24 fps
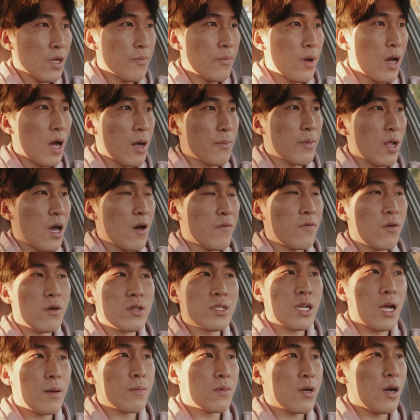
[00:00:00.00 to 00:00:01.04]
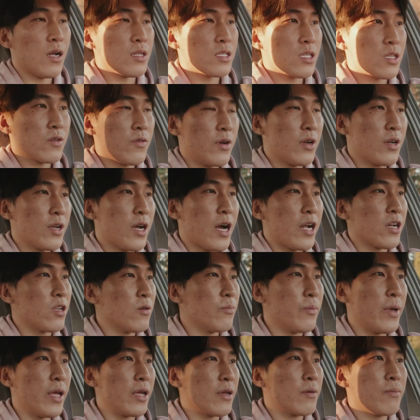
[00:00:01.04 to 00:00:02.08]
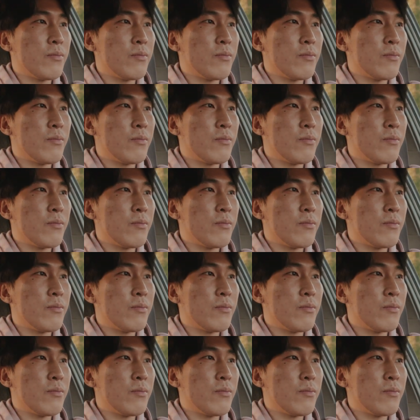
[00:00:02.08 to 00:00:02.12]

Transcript: but I'm not a full time content creator. I don't make